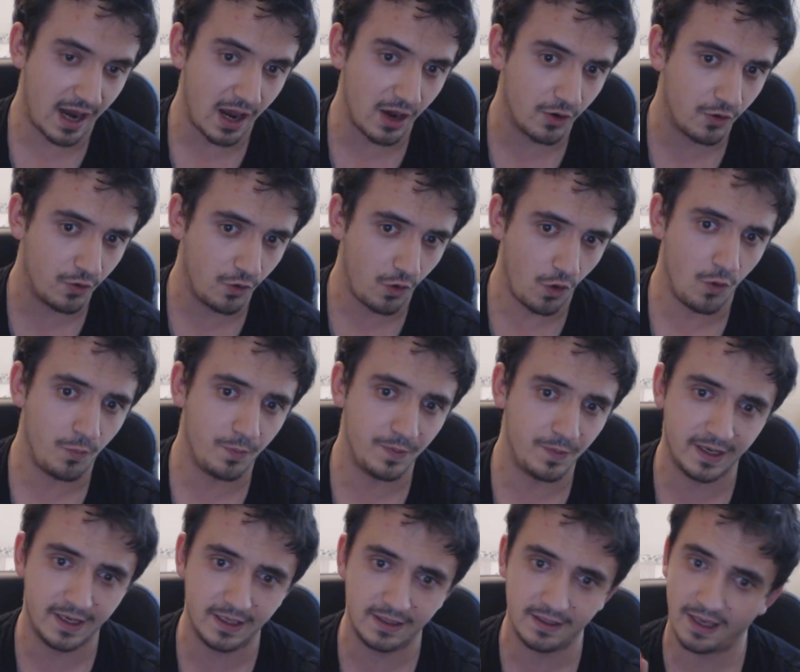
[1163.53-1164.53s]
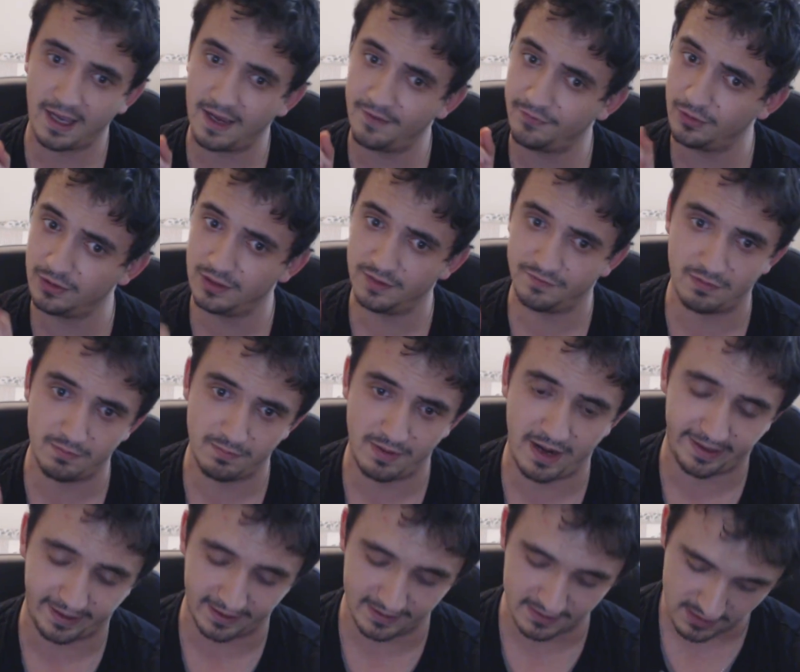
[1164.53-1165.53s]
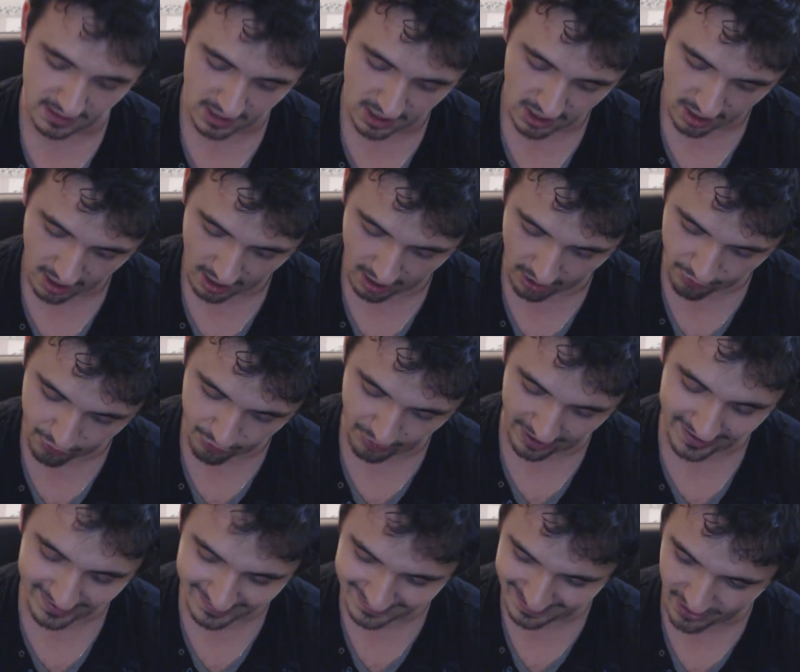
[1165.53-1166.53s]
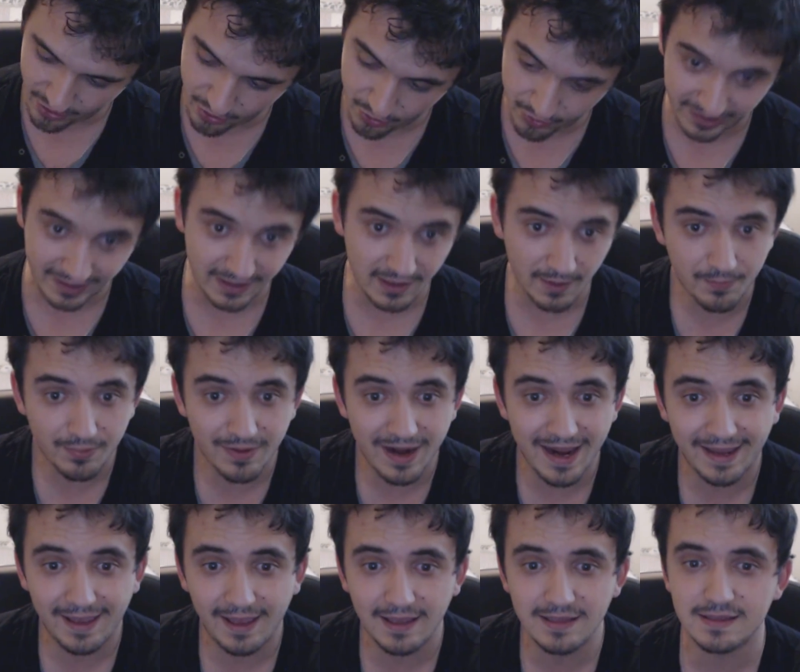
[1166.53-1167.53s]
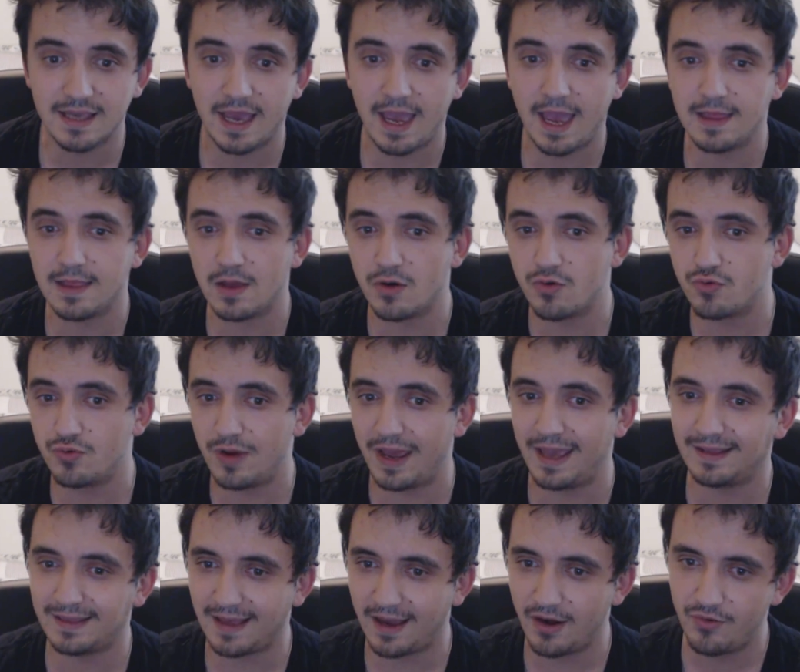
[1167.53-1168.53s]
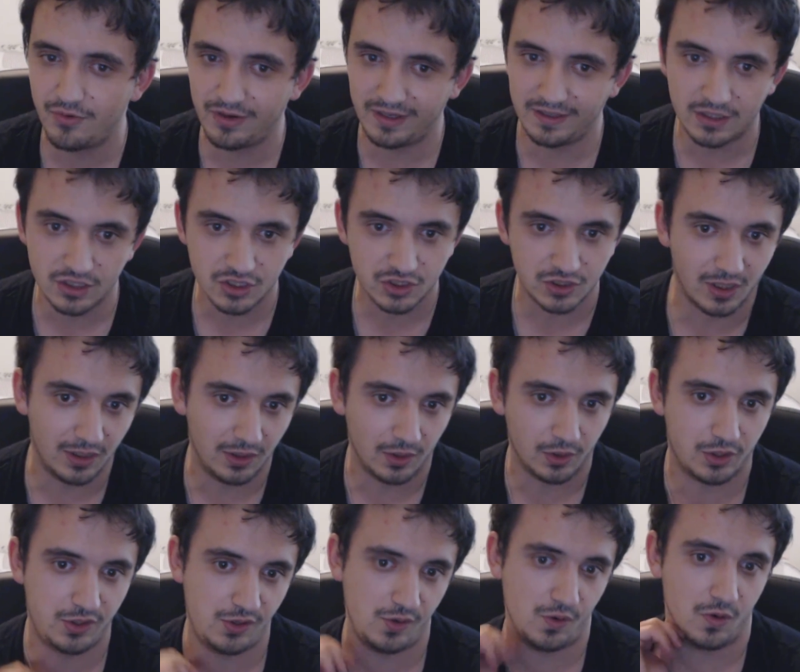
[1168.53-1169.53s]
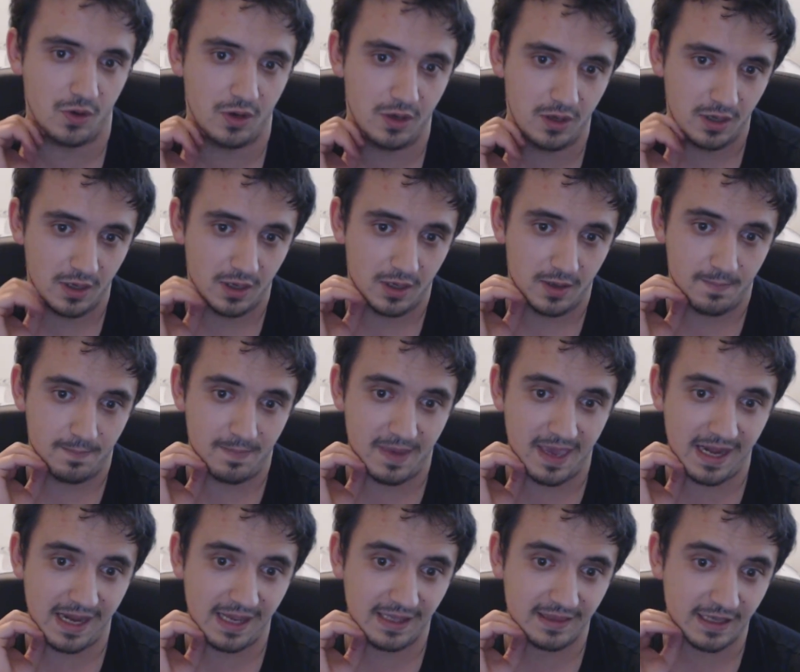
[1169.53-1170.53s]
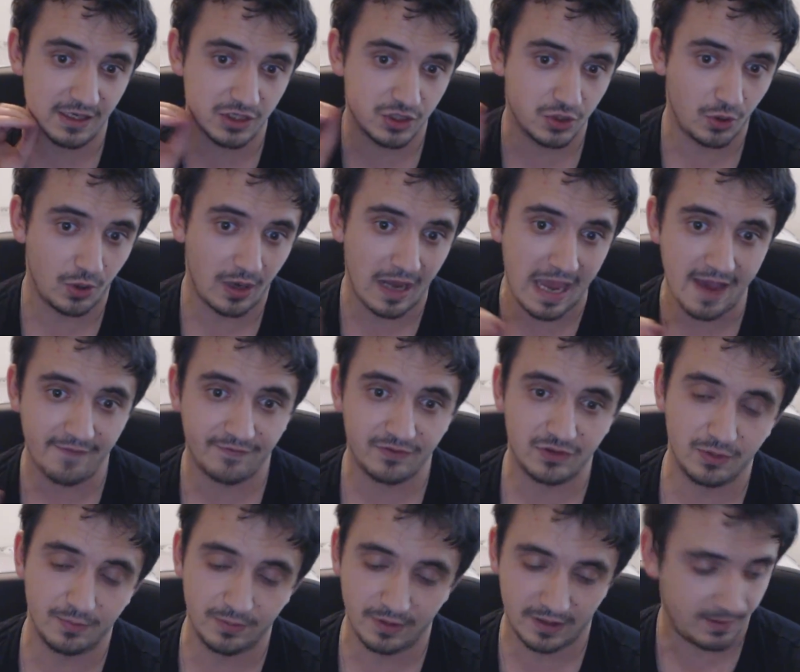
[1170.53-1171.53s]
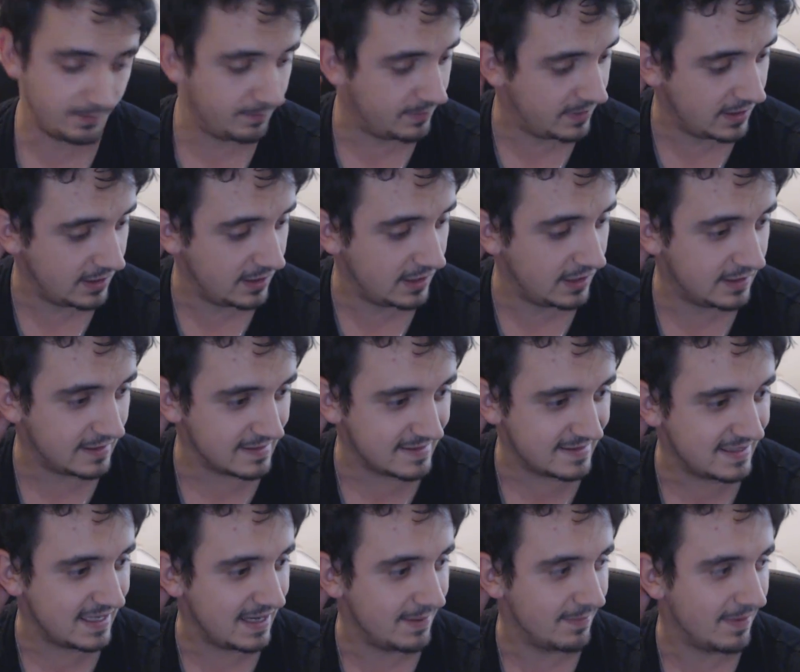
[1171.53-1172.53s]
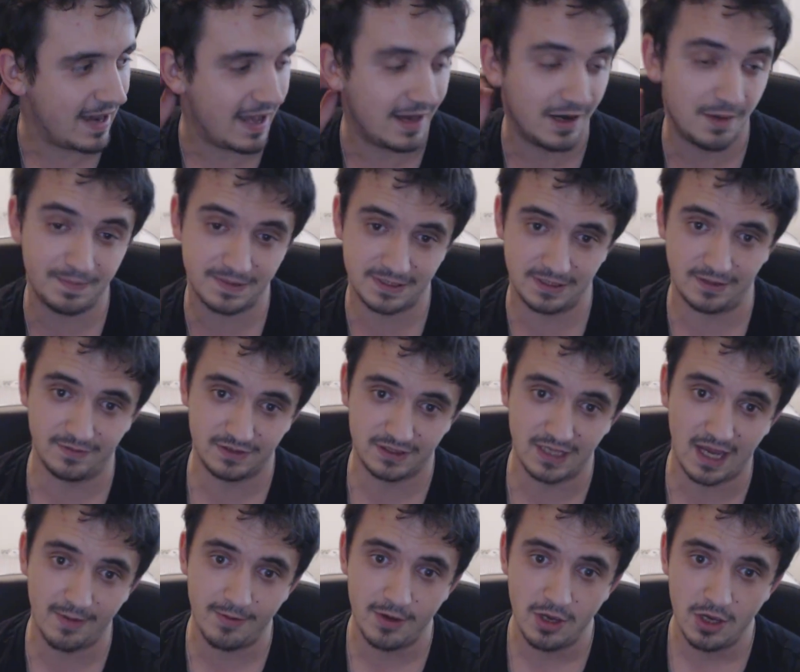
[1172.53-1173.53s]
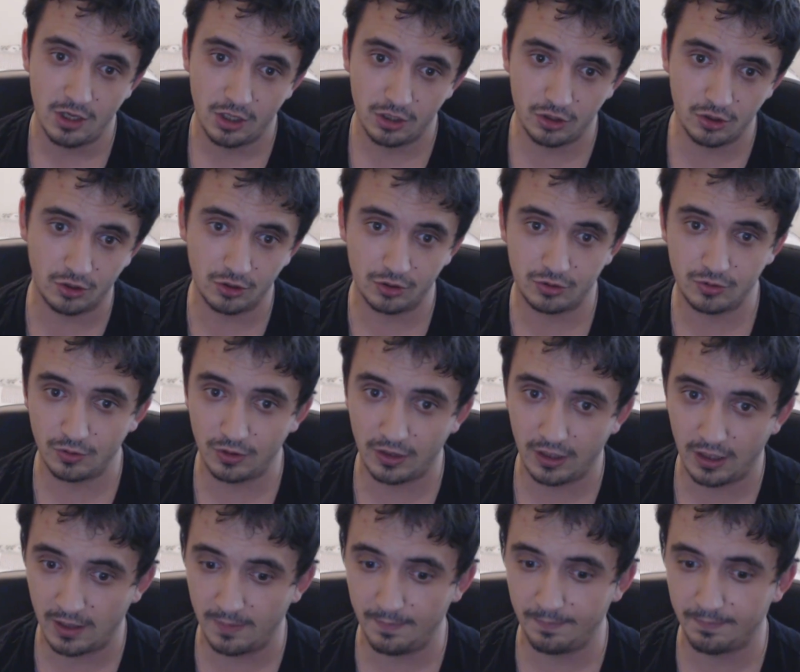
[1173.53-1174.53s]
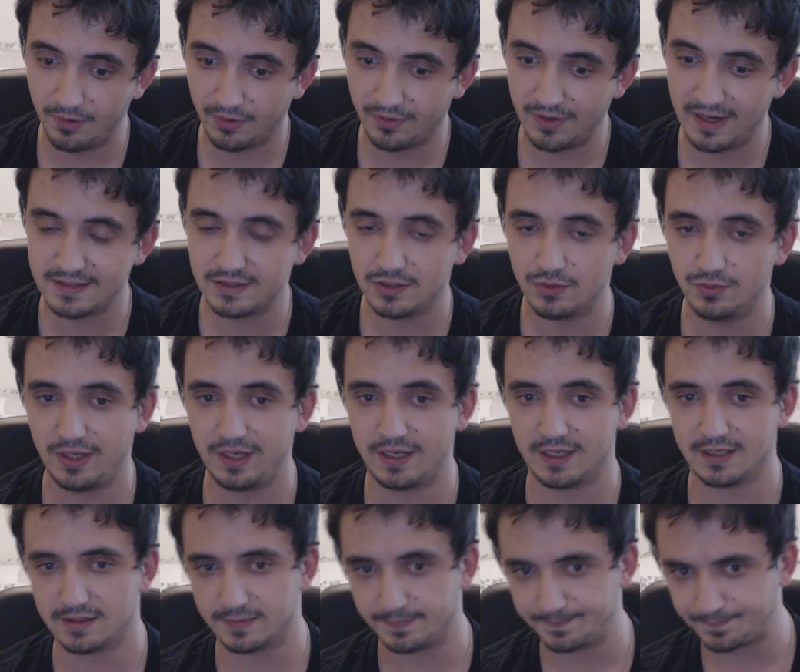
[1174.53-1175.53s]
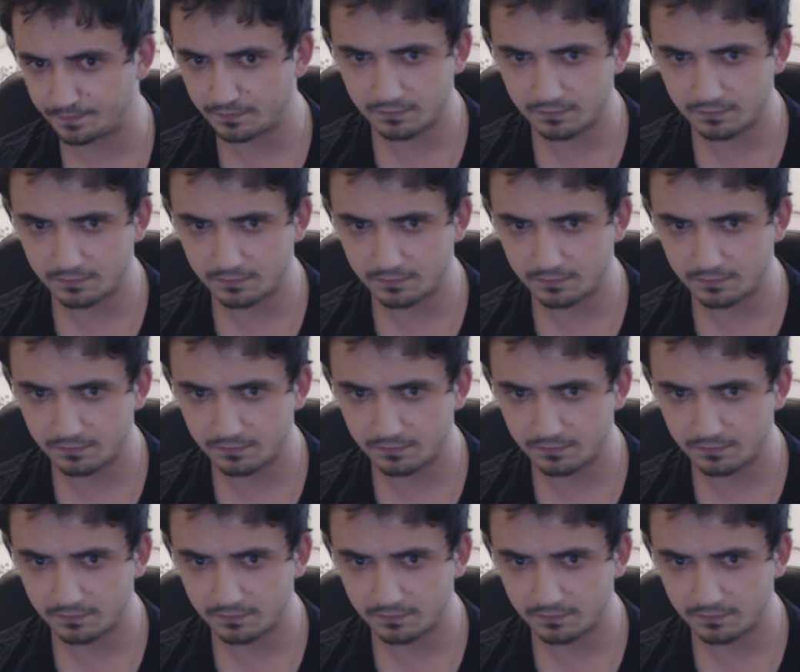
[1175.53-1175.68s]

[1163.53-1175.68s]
I hope they're gonna have two different brackets, a ranked arena bracket and a ranked arena solo queue, meaning that you don't have to be in a team 100% of the time in order to progress in ratings.